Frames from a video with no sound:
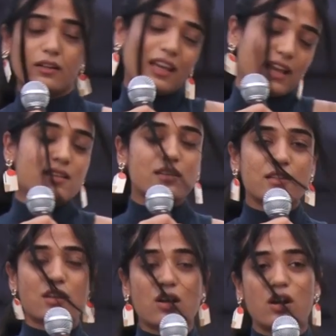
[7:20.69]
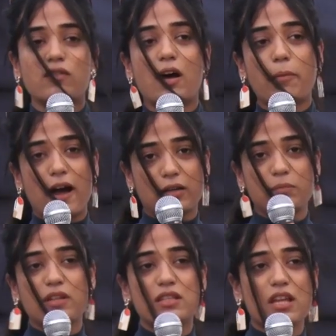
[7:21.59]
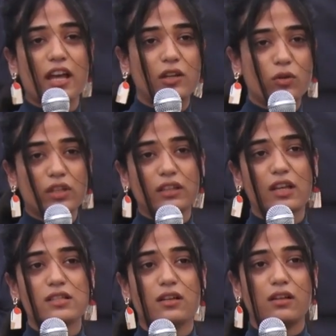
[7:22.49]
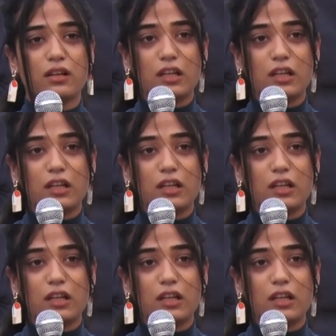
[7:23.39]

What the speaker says: cases in a lot of apartments. I know that there's a